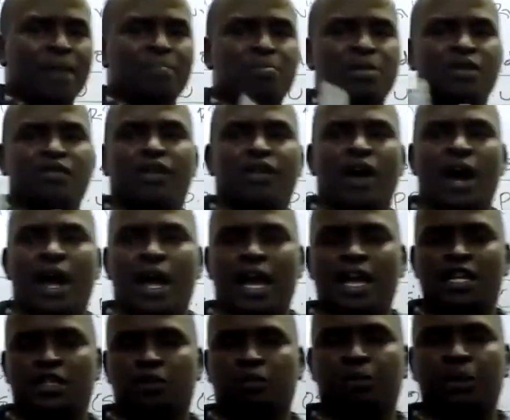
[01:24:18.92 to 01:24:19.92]
I prefer
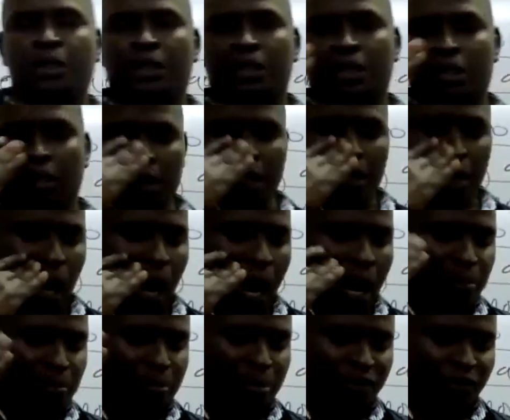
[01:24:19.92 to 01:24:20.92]
HP.
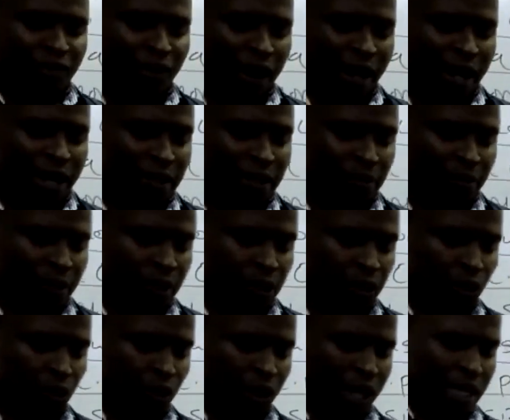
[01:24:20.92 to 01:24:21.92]

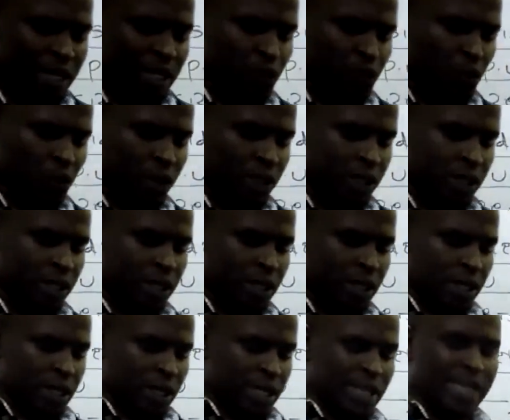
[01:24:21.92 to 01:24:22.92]
So that is what?
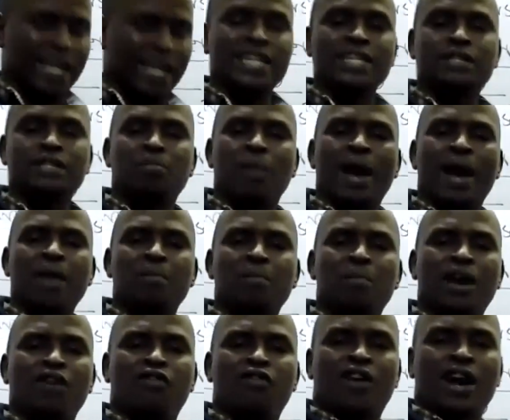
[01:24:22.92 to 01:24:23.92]
That is my
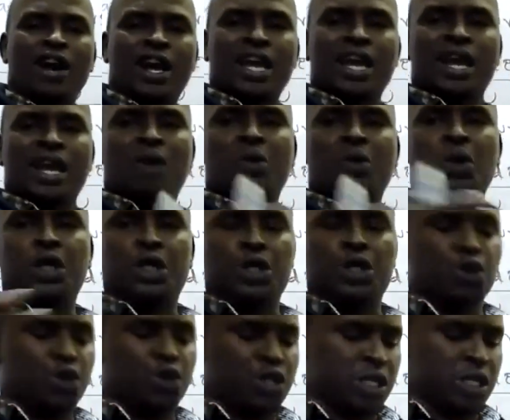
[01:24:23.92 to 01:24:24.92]
manufacturer
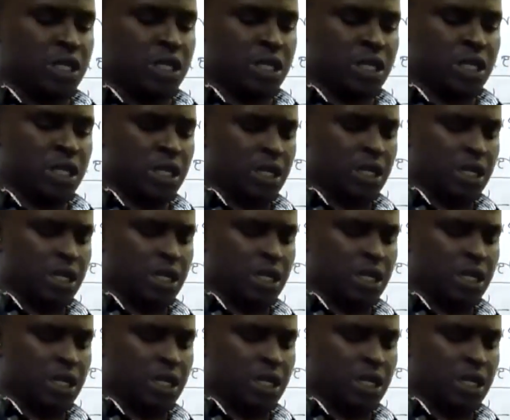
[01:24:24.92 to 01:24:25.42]
choice.